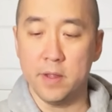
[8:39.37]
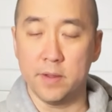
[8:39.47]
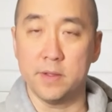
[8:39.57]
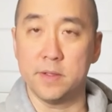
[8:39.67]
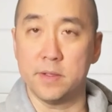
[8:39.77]

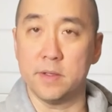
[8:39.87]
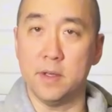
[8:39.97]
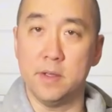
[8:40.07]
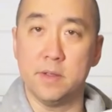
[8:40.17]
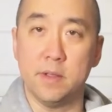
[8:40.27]
This
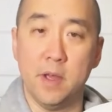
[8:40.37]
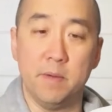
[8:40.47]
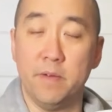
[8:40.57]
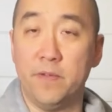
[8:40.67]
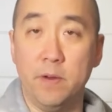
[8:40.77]
is,
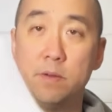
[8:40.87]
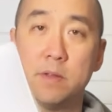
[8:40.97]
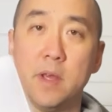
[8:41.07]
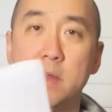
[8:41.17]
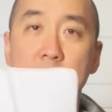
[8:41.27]
it feels
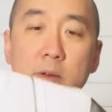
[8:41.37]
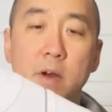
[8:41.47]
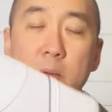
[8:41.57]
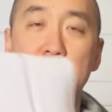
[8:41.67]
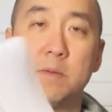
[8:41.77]
like
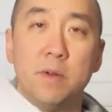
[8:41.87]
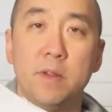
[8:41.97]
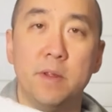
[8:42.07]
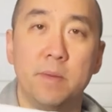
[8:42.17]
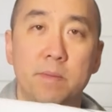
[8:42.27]
almost one
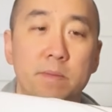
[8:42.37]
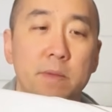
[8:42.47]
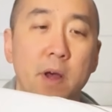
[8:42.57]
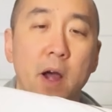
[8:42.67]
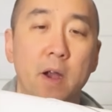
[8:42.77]
of
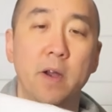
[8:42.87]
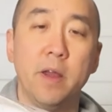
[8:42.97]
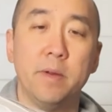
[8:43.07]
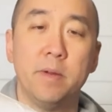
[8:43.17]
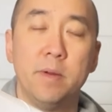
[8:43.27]
the higher
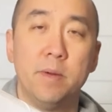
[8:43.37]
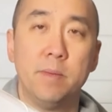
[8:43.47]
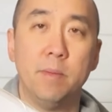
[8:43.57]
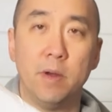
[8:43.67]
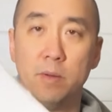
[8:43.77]
end model